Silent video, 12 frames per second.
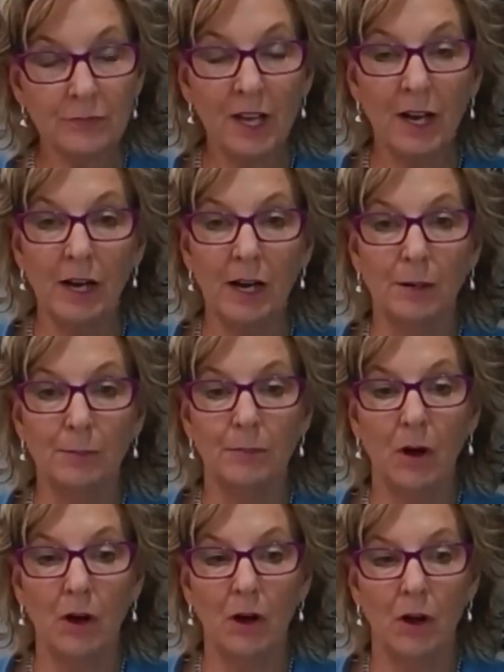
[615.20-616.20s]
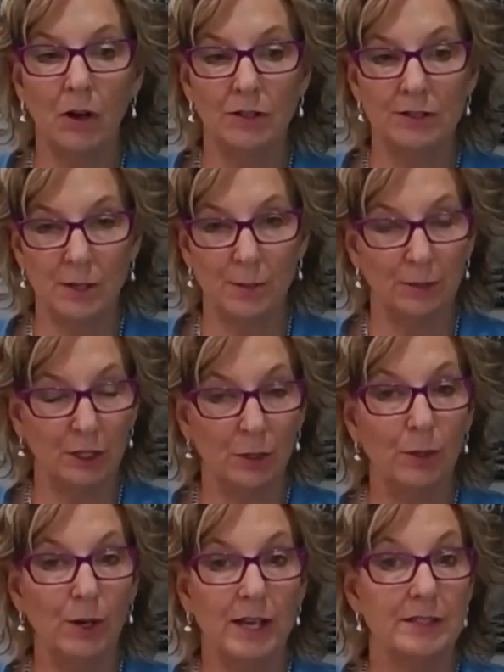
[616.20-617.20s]
on somebody
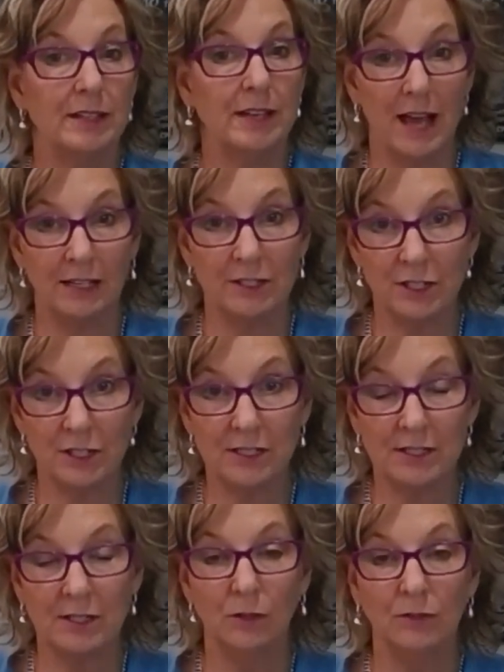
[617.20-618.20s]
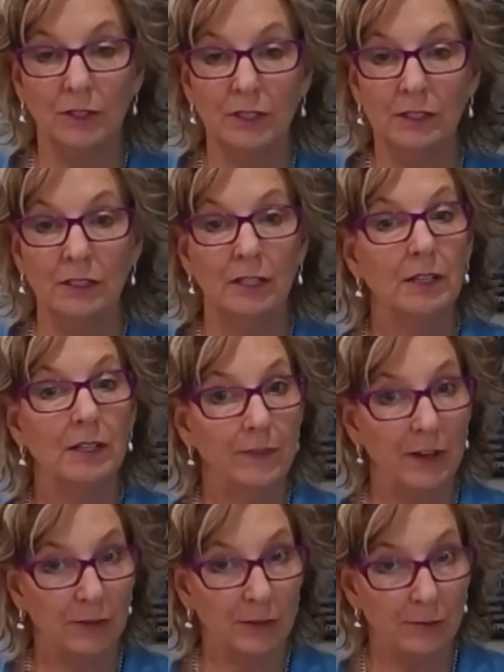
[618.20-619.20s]
who has an allergy to silver.
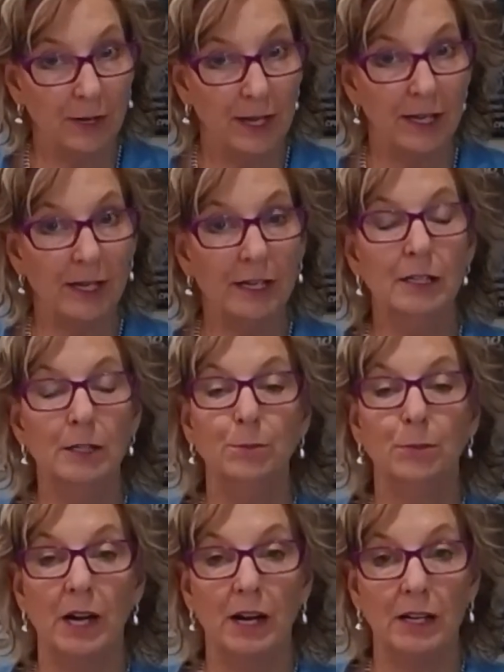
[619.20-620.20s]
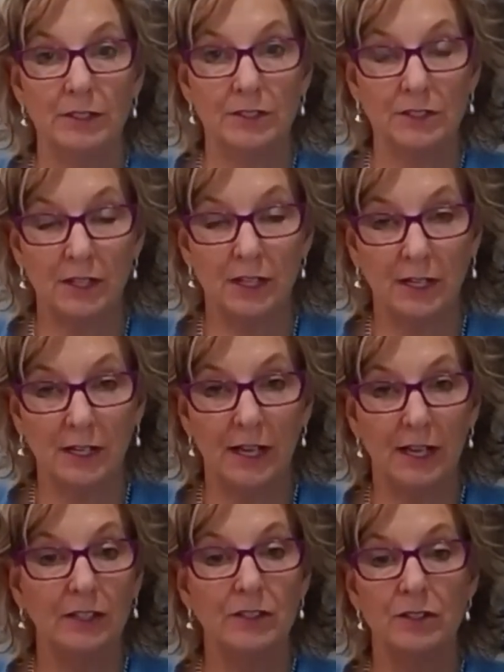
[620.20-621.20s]
Very rare, but
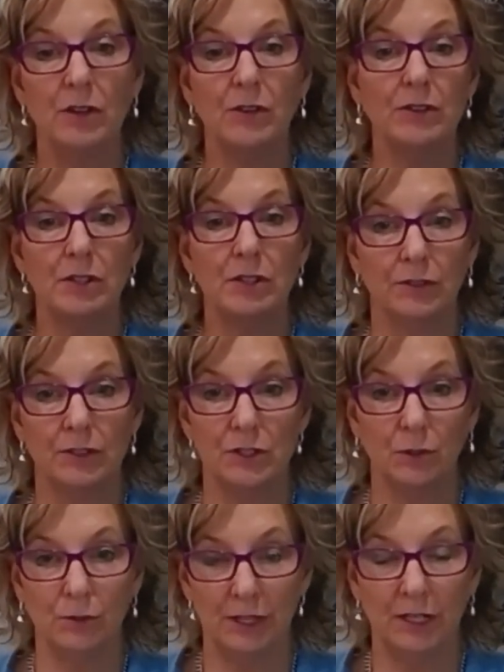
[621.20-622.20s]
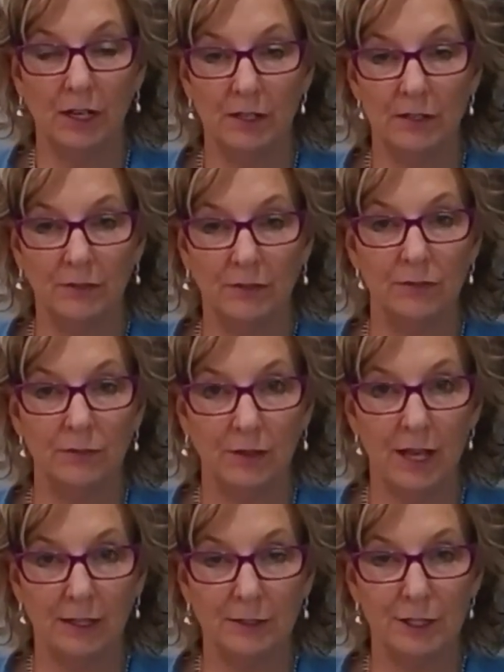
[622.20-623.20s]
and it's not the silver jewelry kind of
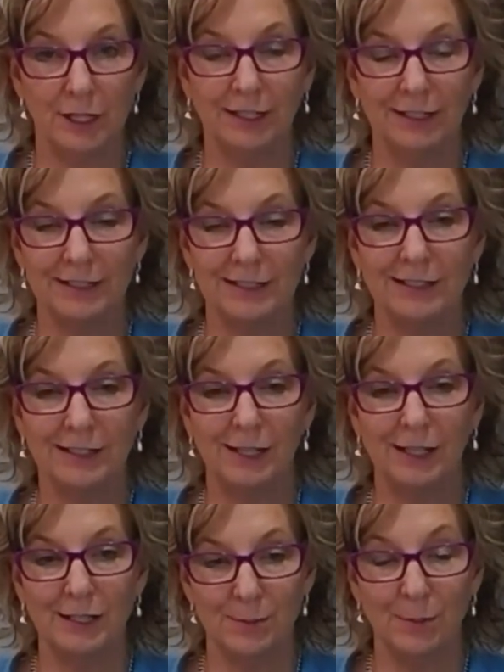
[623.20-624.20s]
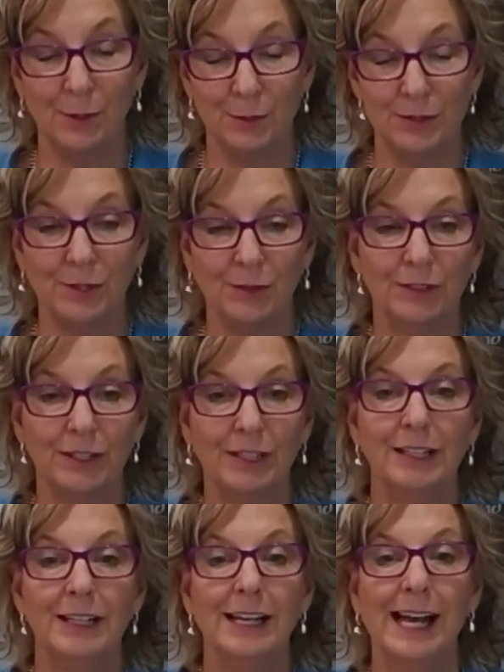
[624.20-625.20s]
allergy. It's pure silver.
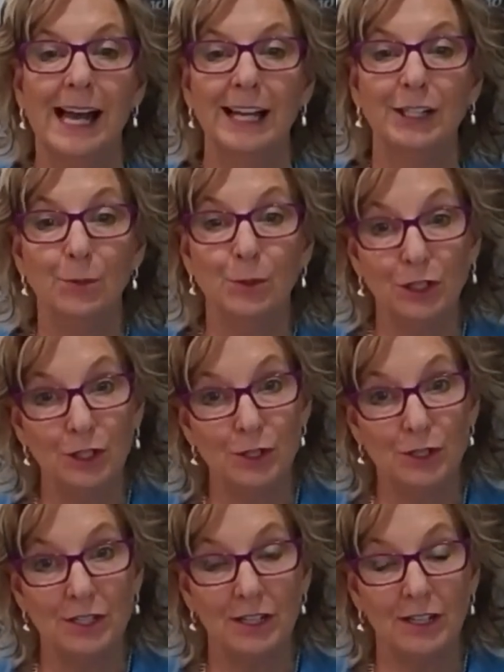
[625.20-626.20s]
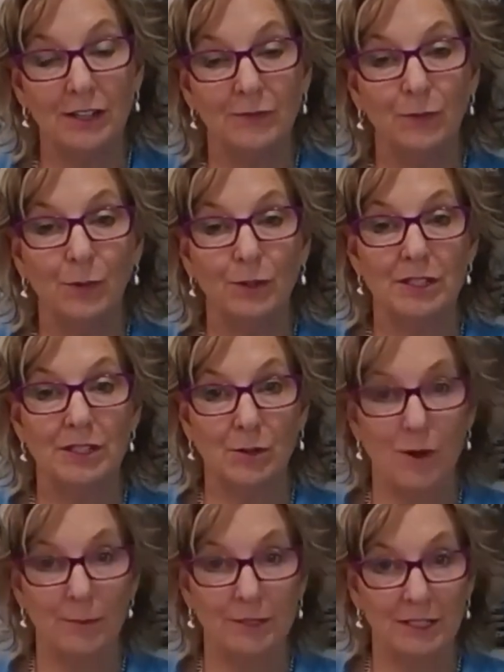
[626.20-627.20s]
You wouldn't use it for
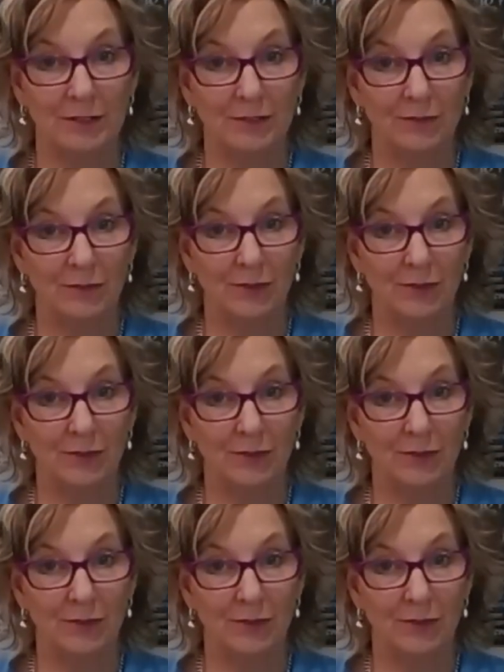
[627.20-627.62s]
desquamative